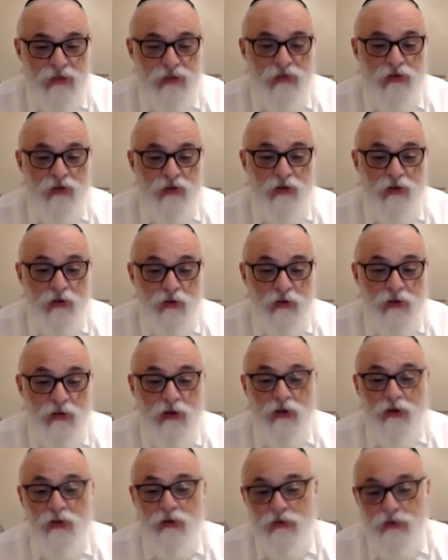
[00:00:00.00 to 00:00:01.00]
It's all
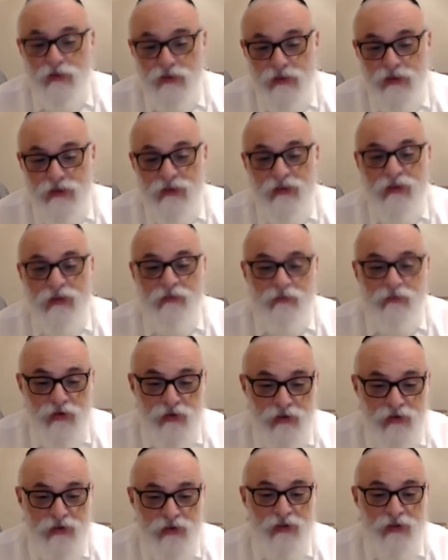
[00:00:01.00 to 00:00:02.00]
only that
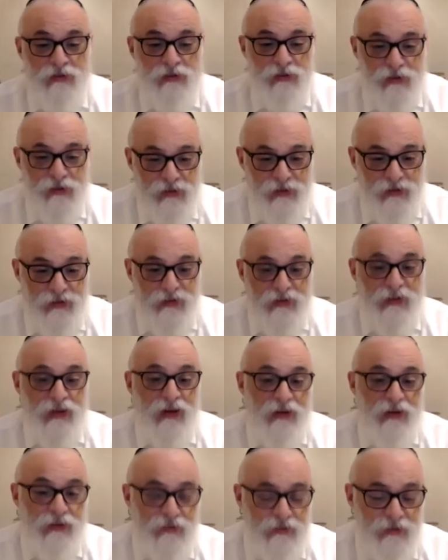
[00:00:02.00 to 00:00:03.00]
mezozach
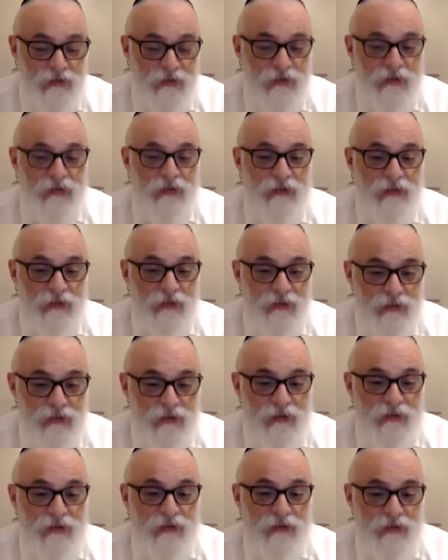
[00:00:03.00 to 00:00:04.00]
zen.
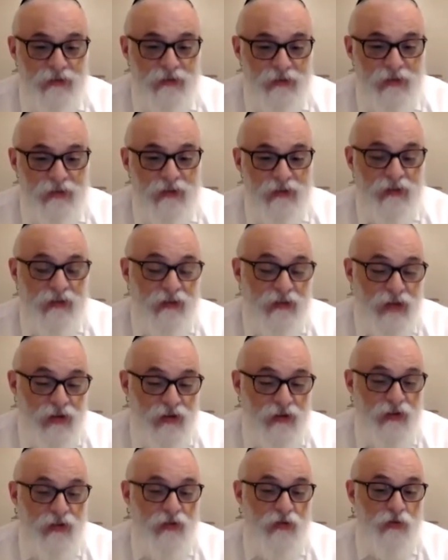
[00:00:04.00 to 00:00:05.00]
And these are
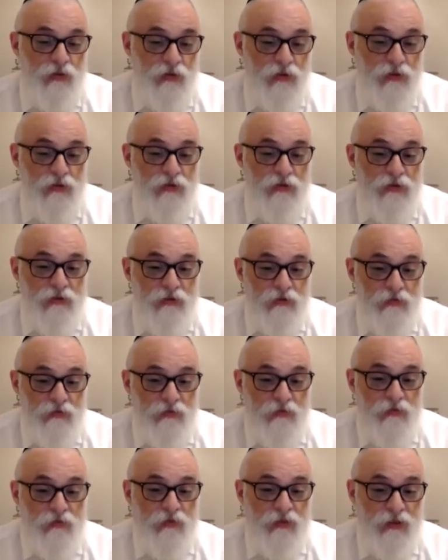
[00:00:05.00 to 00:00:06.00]
actually the words
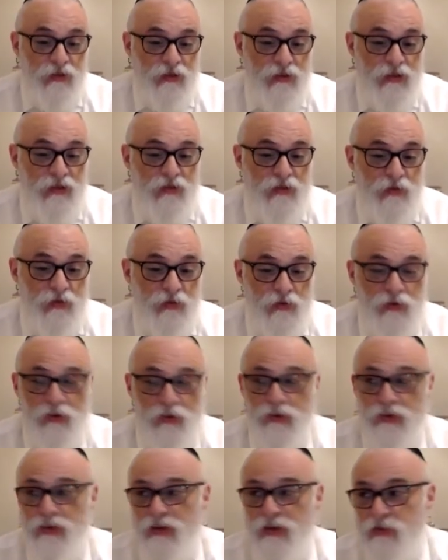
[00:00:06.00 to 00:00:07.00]
that, as we all know,
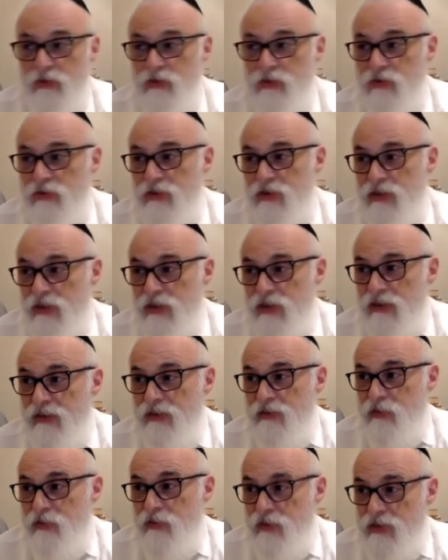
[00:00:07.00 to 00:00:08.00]
the Rebbe used at the end of
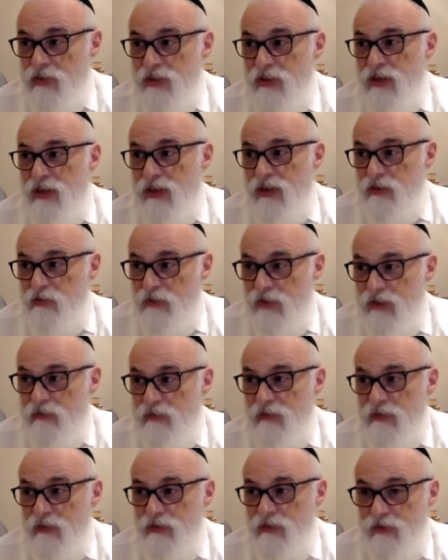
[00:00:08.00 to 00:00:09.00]
the Basi Lagani
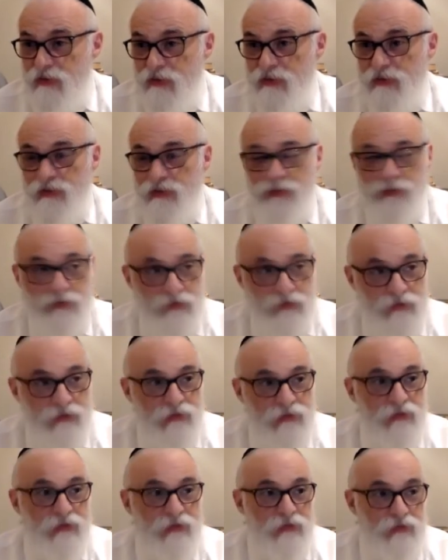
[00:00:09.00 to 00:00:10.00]
Maimer.
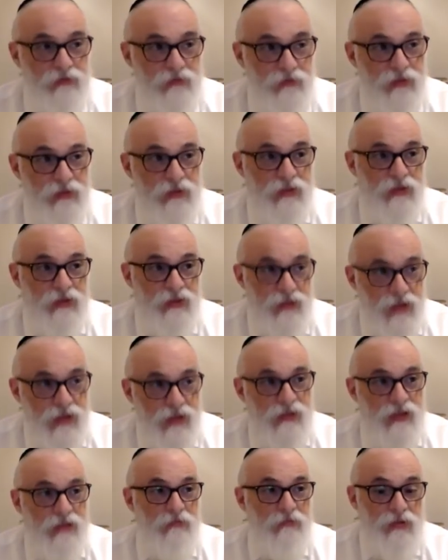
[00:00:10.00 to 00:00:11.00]
This
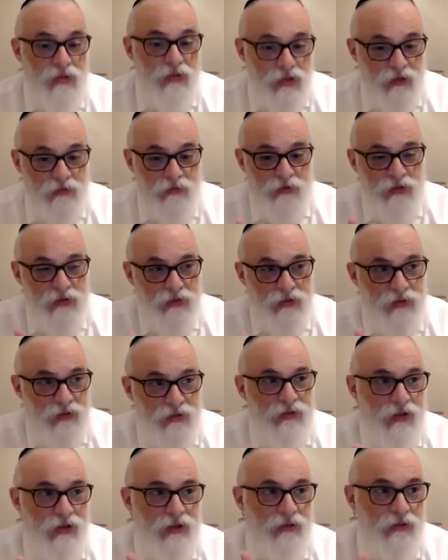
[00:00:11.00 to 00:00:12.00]
is
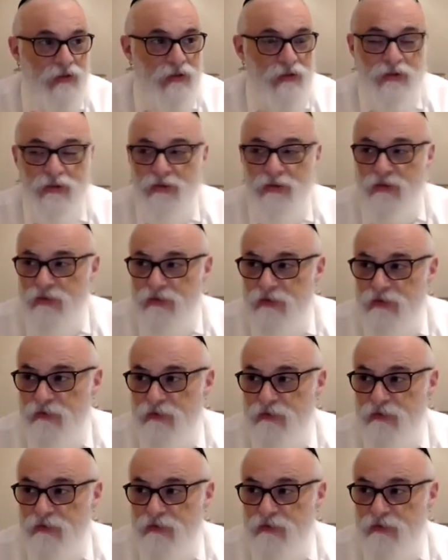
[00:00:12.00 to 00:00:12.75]
exactly the.